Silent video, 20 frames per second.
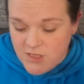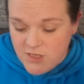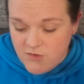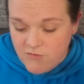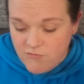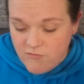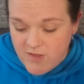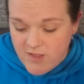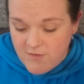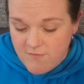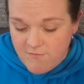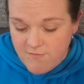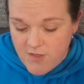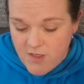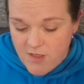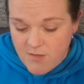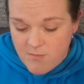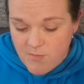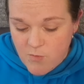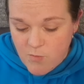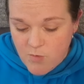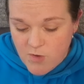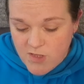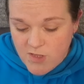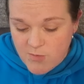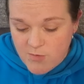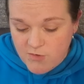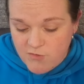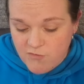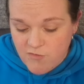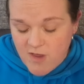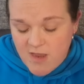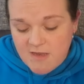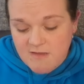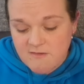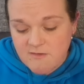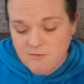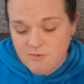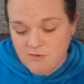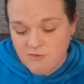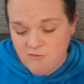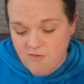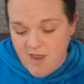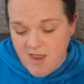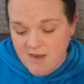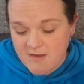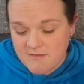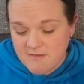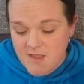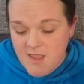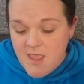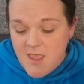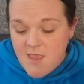and reaffirm what you are trying to attract.